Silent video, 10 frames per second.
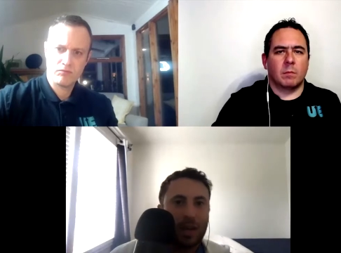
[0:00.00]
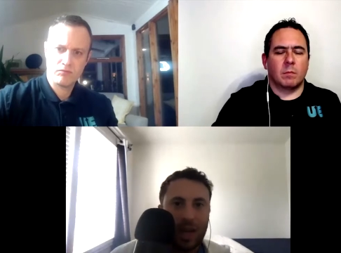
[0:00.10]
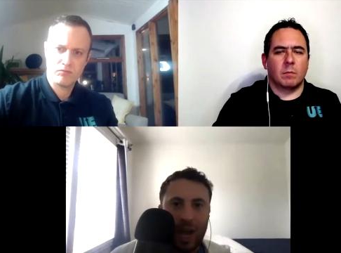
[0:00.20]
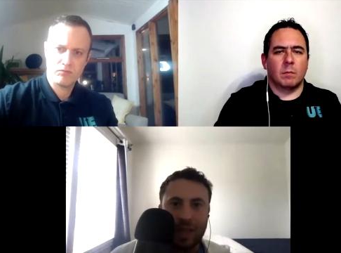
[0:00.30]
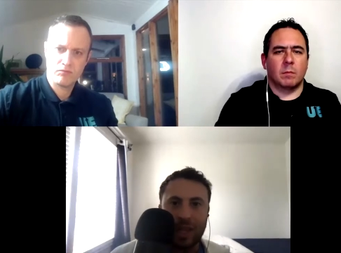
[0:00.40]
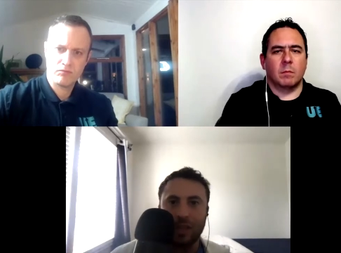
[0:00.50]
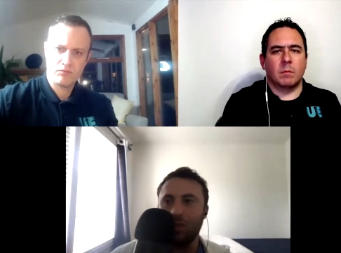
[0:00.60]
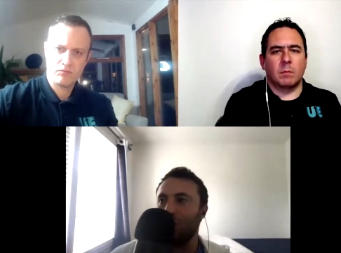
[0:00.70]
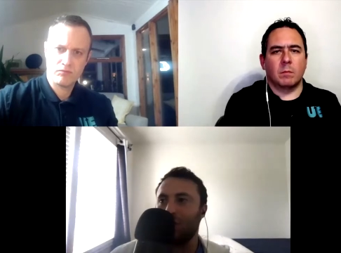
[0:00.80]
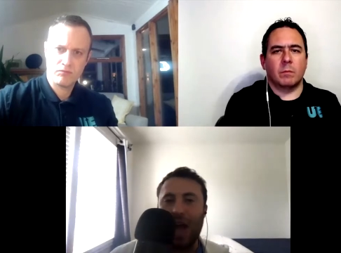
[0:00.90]
Speaker 1: and then you
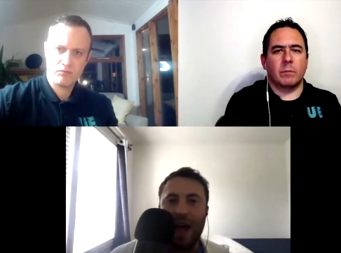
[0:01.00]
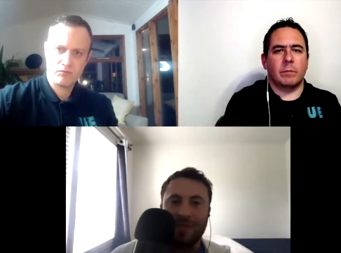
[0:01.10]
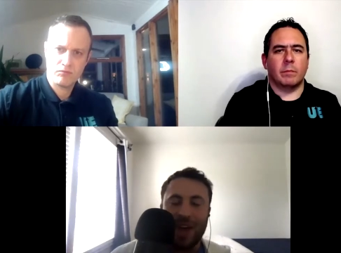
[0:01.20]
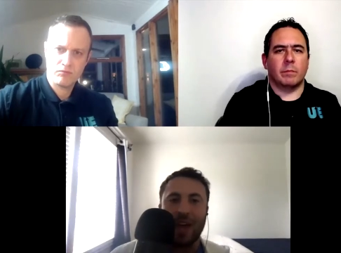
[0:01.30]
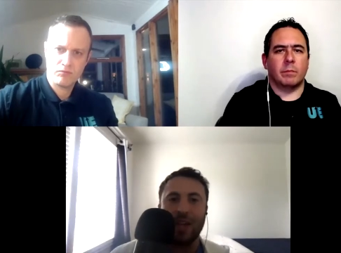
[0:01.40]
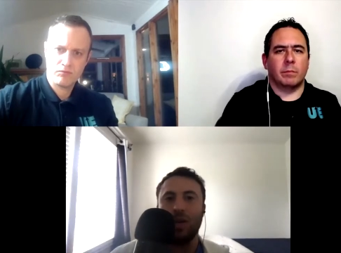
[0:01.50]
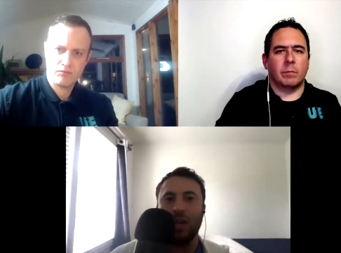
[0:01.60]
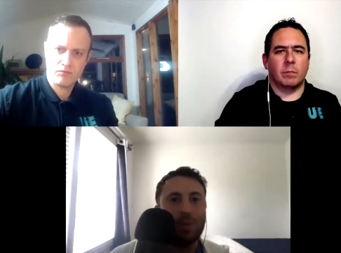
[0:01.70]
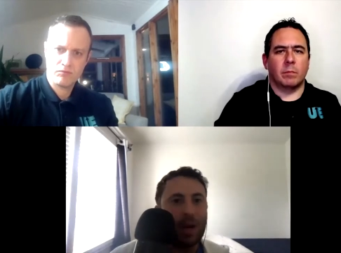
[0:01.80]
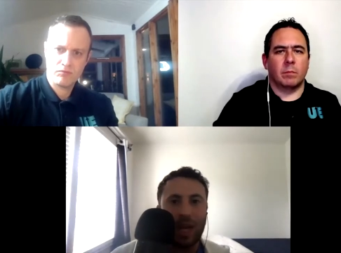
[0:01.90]
just have that. You keep
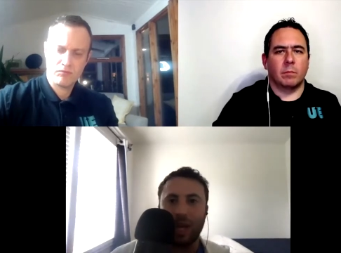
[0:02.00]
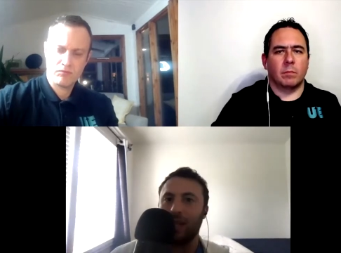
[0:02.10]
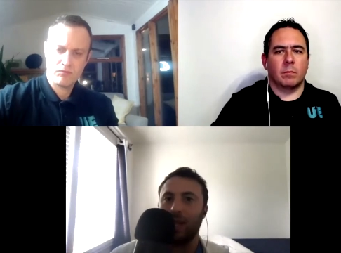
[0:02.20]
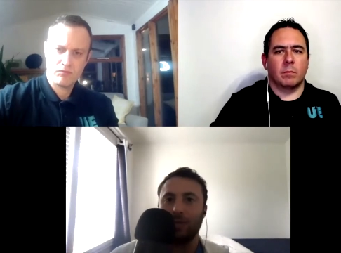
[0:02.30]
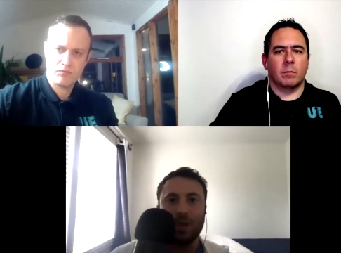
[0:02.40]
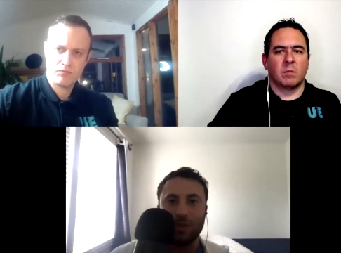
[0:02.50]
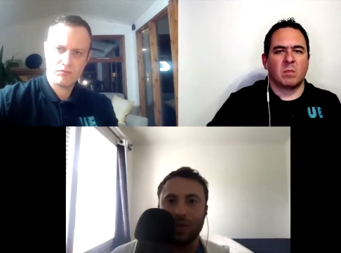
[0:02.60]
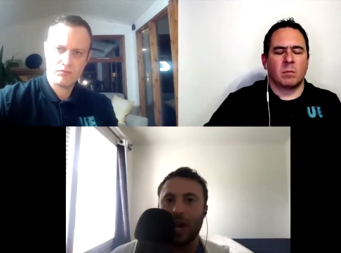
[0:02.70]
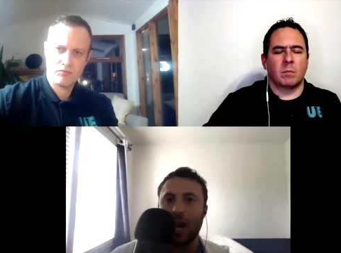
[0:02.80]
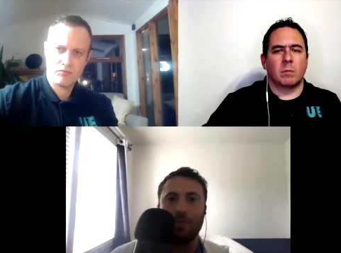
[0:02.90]
on getting tips over
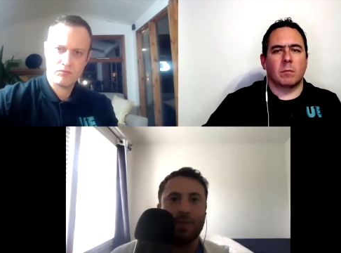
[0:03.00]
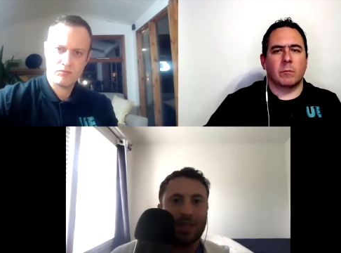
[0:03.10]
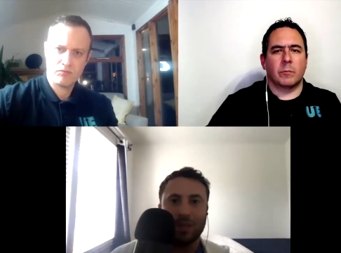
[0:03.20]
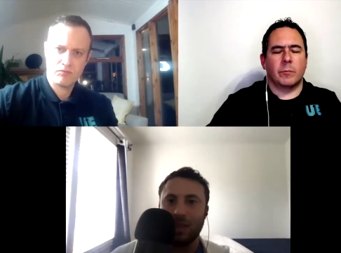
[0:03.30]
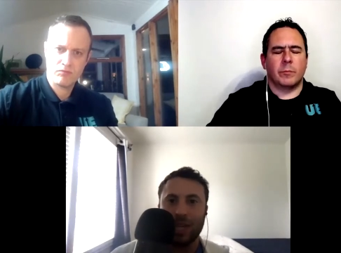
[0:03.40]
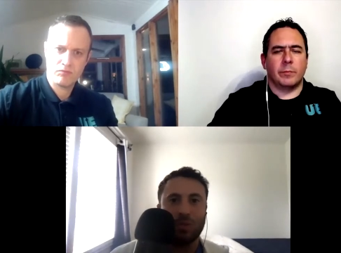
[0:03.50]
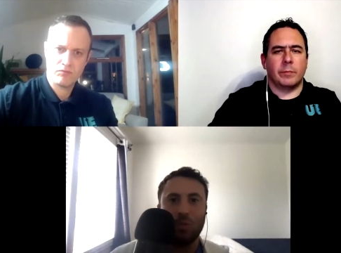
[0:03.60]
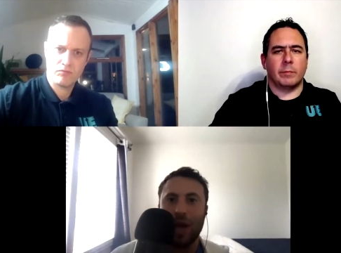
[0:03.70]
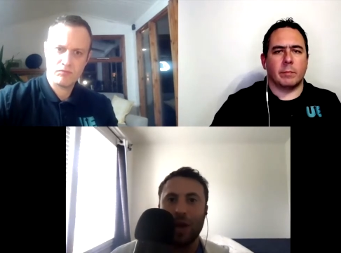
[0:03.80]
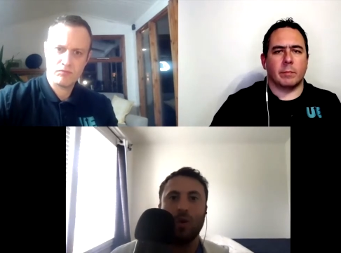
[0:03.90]
time. That's that's
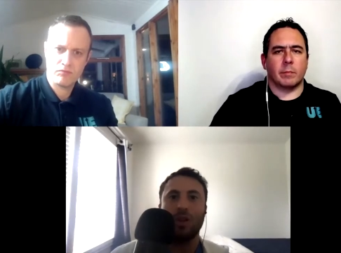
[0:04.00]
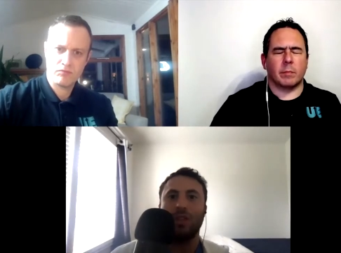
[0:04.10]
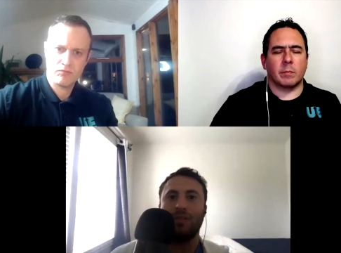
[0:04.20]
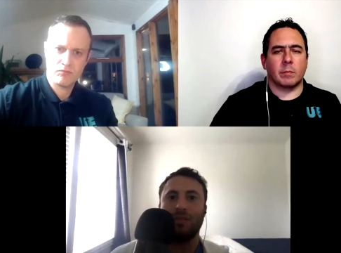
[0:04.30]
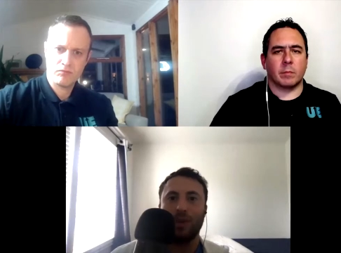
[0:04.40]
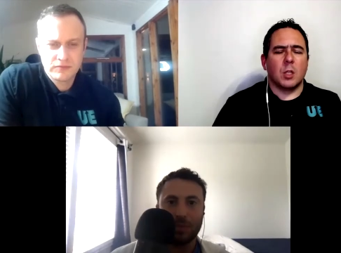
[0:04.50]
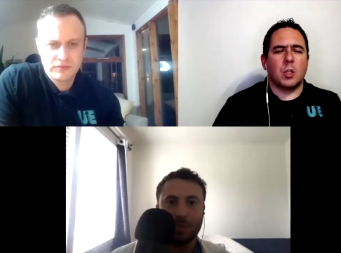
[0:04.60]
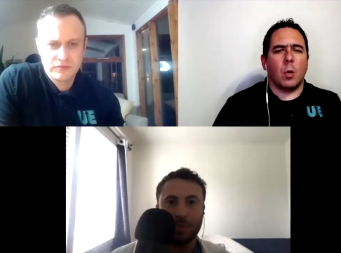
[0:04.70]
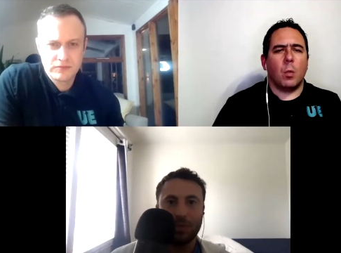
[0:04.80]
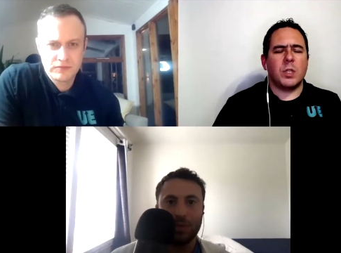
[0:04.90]
way worth it for me.
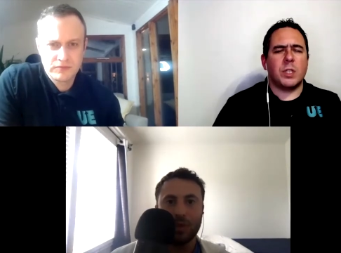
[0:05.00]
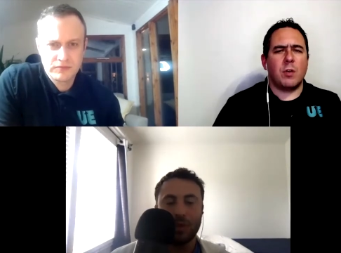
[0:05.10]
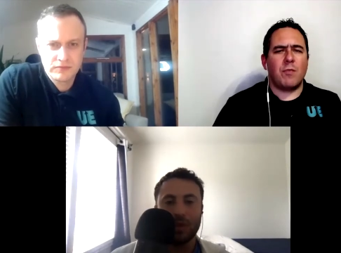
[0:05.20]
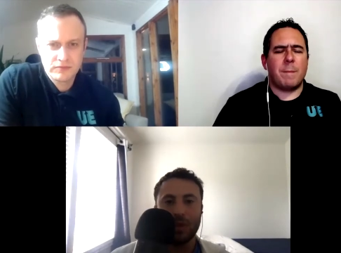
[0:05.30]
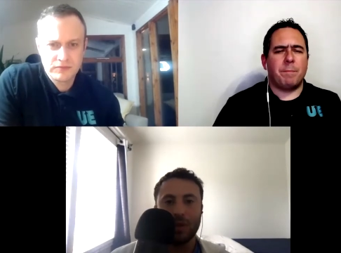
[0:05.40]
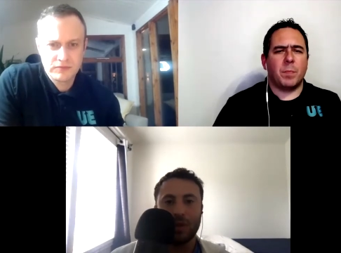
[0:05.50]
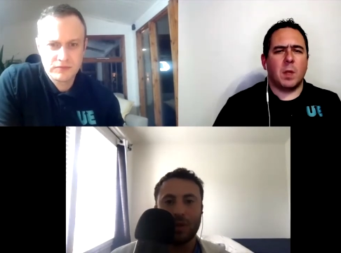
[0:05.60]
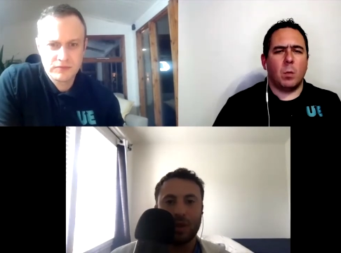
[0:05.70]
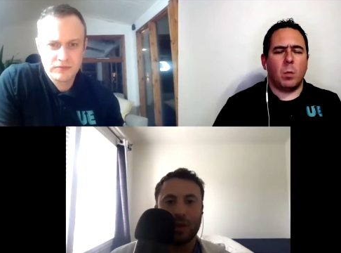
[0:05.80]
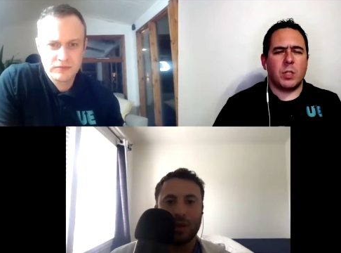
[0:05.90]
Speaker 2: Joe, what's your um,
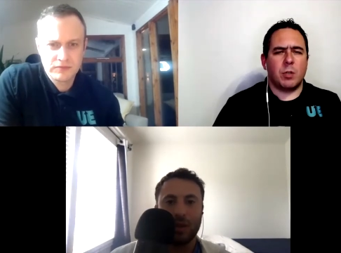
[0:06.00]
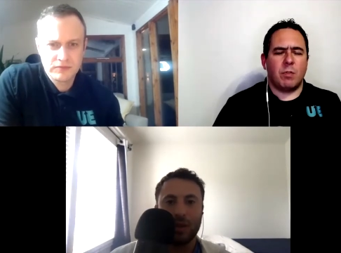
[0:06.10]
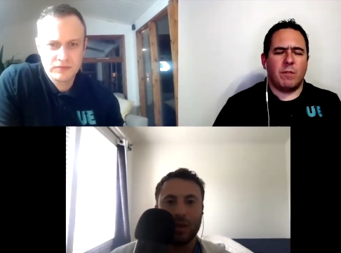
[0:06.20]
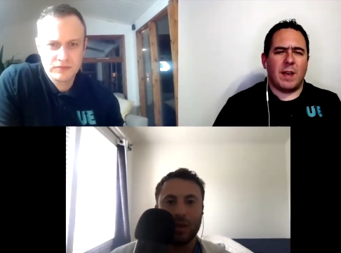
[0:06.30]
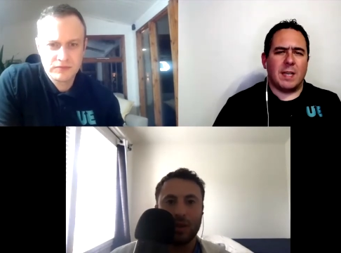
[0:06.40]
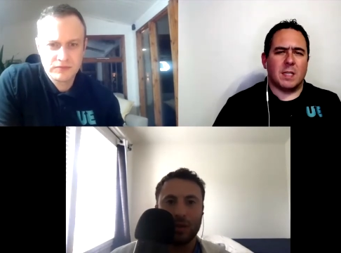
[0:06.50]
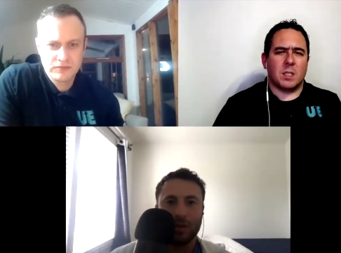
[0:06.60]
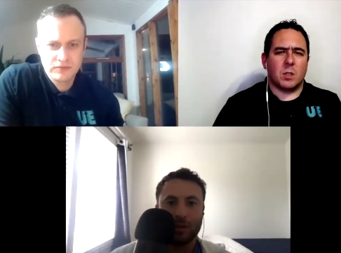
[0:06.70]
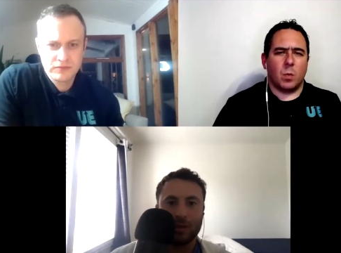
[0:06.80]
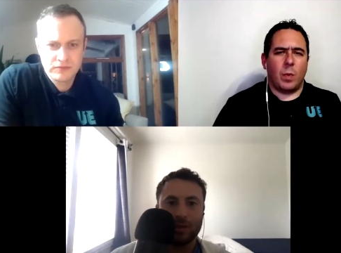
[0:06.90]
what's your
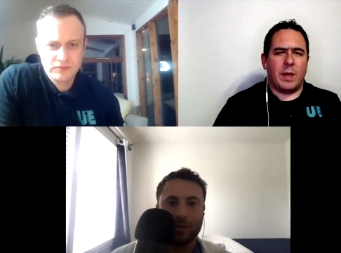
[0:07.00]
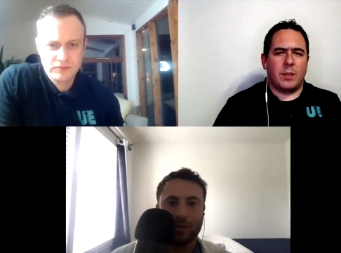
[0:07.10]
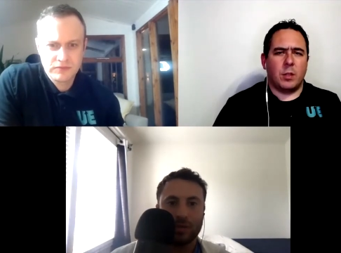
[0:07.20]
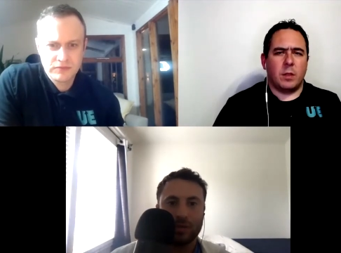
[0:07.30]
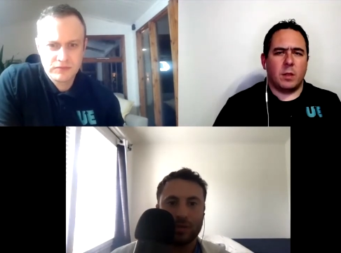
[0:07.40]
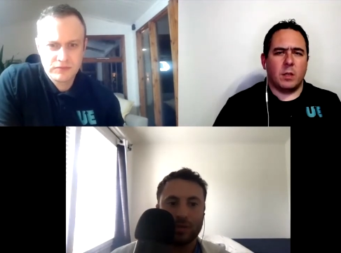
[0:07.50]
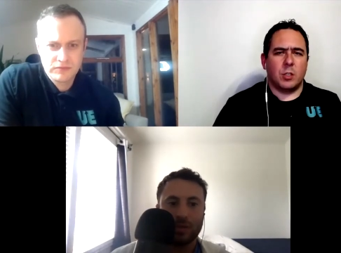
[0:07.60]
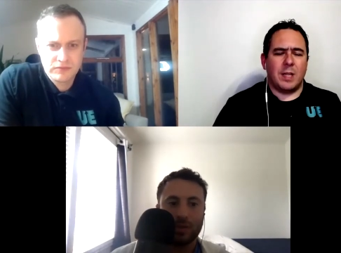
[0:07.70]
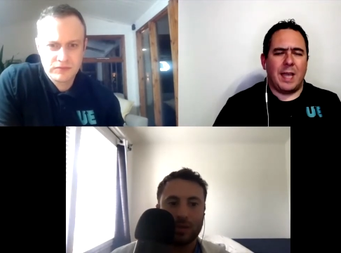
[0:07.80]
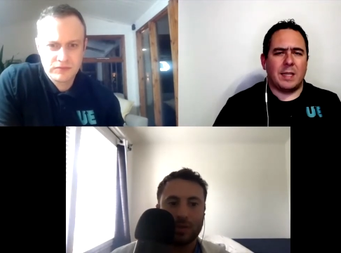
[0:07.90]
advice with
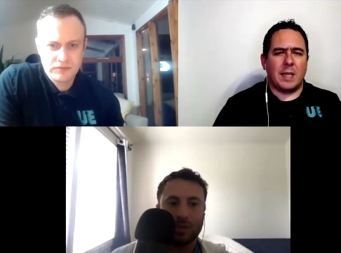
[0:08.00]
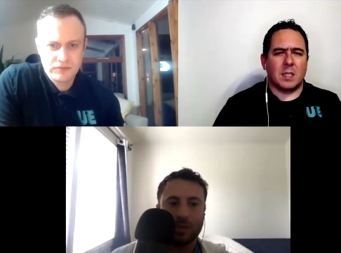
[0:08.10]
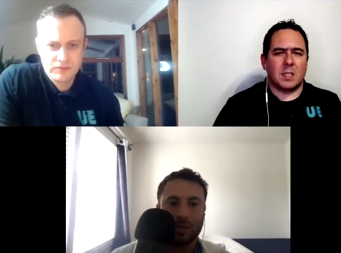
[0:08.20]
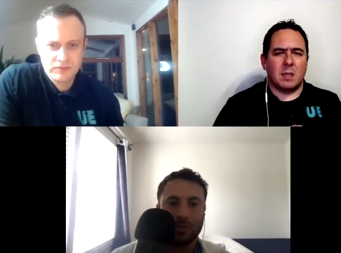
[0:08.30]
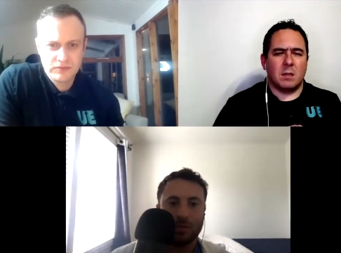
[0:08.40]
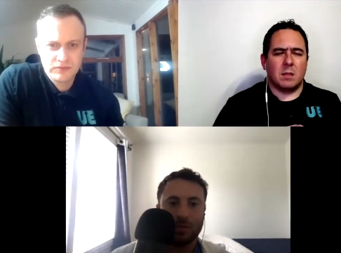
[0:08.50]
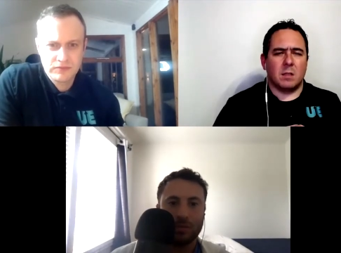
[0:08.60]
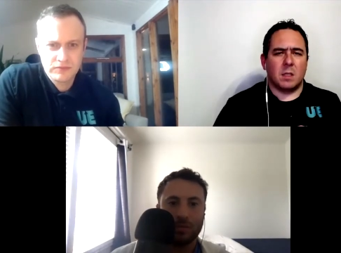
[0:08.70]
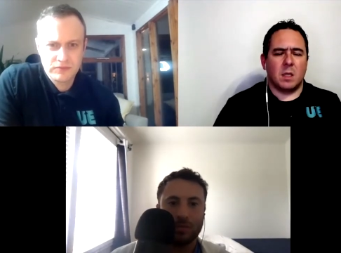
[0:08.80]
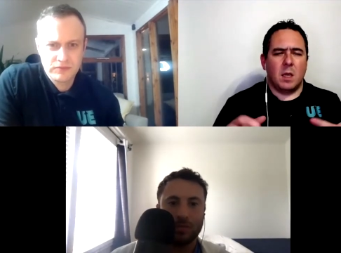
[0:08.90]
genetics?
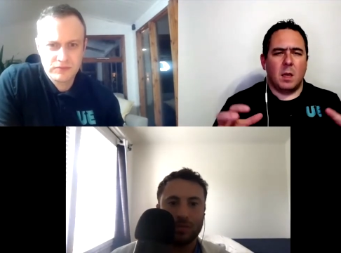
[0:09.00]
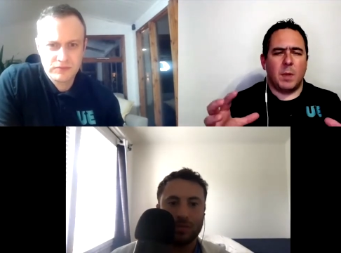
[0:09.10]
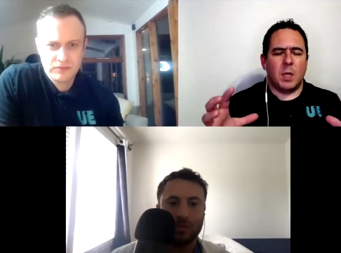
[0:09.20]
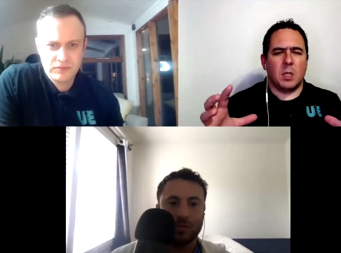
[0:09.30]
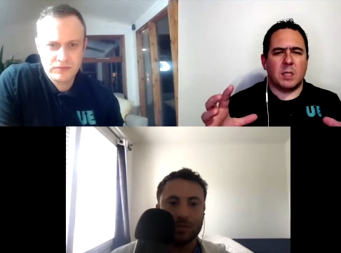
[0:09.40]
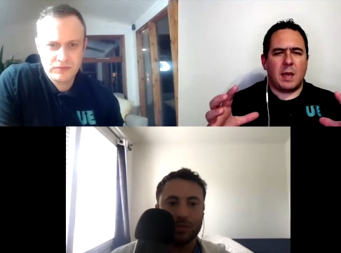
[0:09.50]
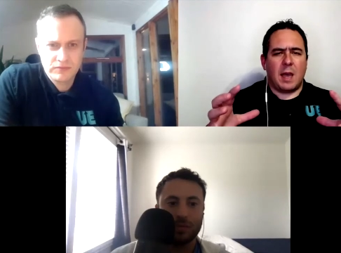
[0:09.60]
And because I,